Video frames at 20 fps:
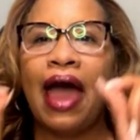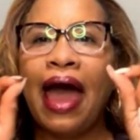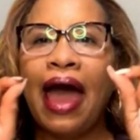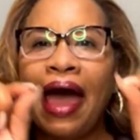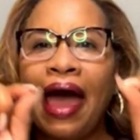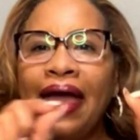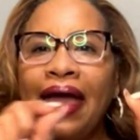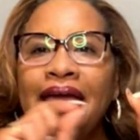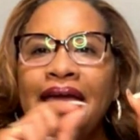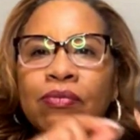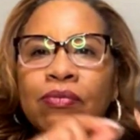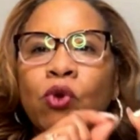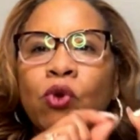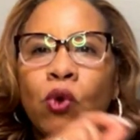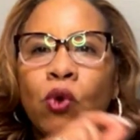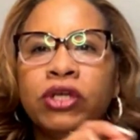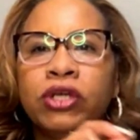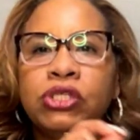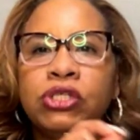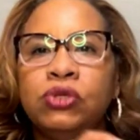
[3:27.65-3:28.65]
I am
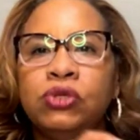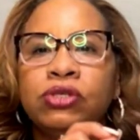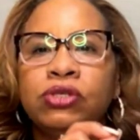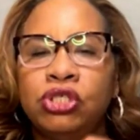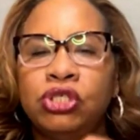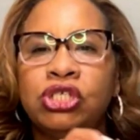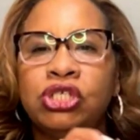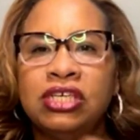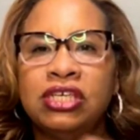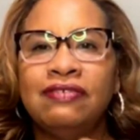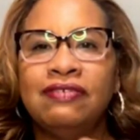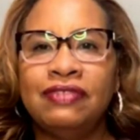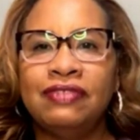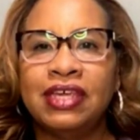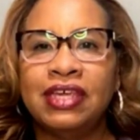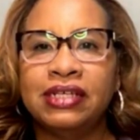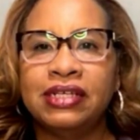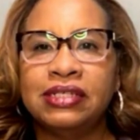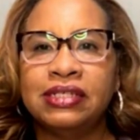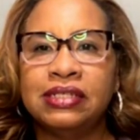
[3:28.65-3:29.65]
going to achieve
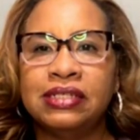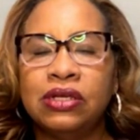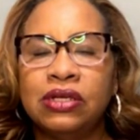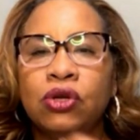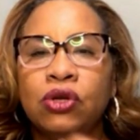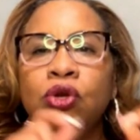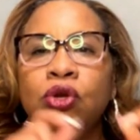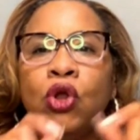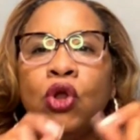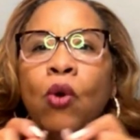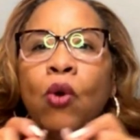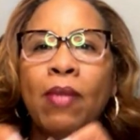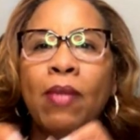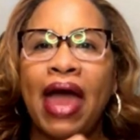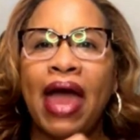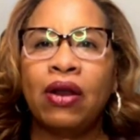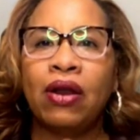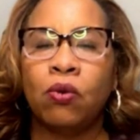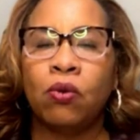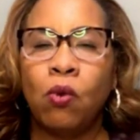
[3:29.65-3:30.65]
this no
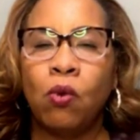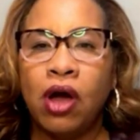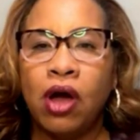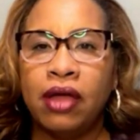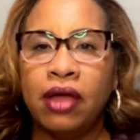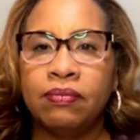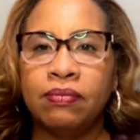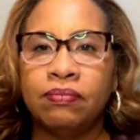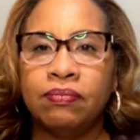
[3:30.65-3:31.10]
matter what.